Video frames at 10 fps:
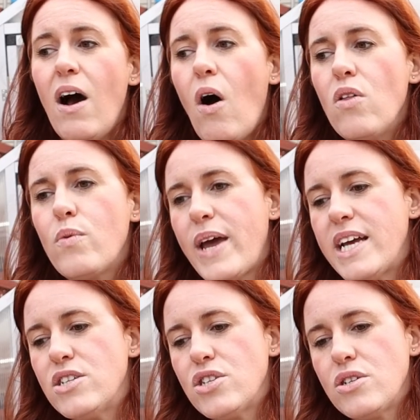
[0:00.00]
all the
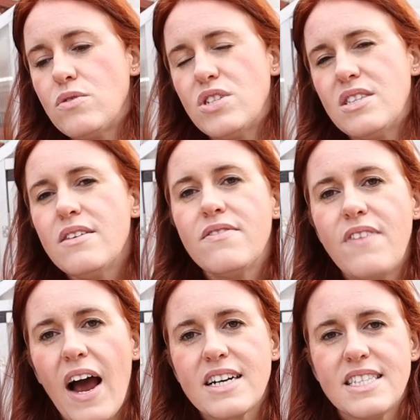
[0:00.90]
way to just the
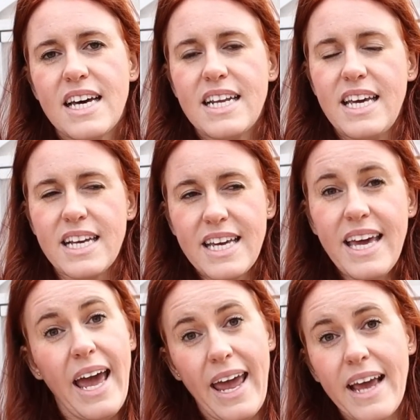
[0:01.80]
fact that it
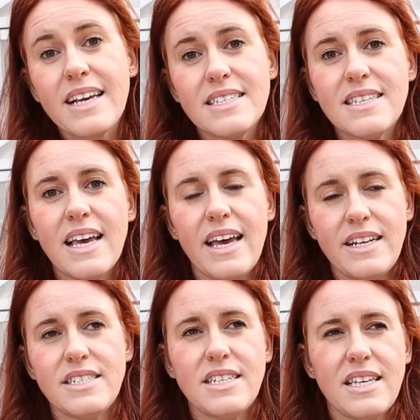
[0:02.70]
cakes.
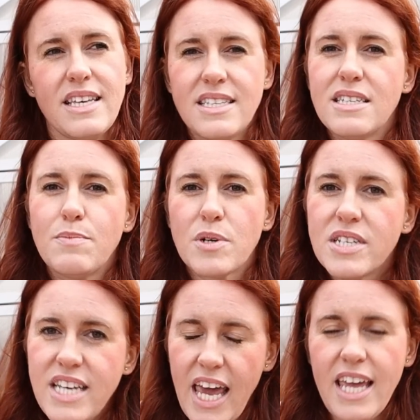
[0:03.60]
And this is
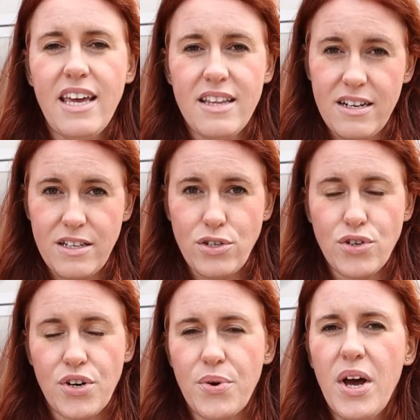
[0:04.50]
particularly
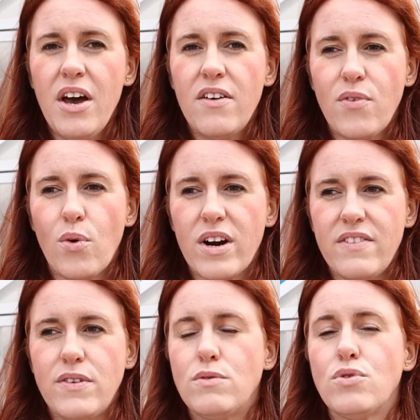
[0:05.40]
true for
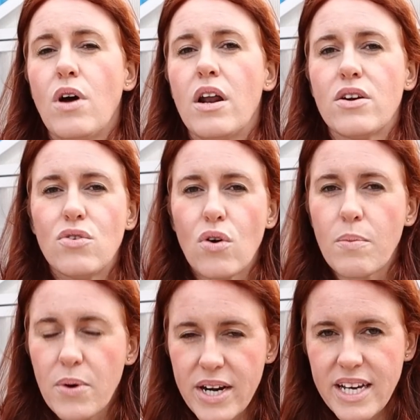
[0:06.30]
if you do not
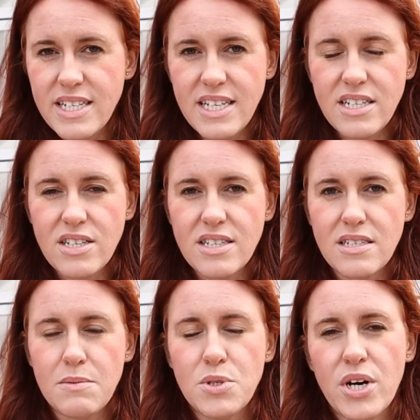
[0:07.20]
incorporate it into the
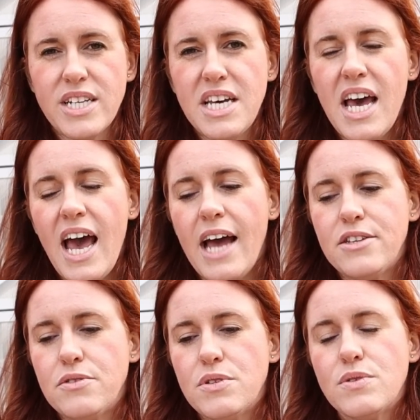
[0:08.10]
substrate
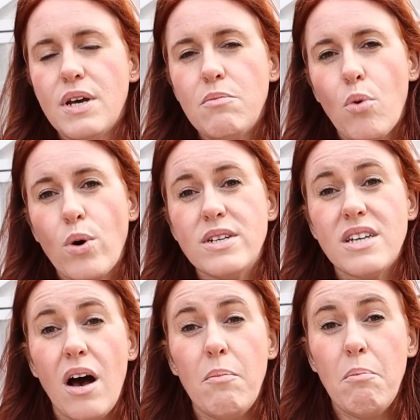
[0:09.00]
and you use it more as
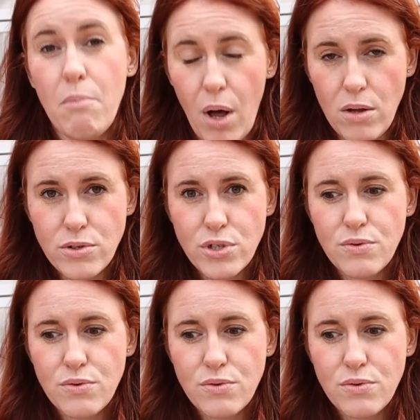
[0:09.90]
a mulch.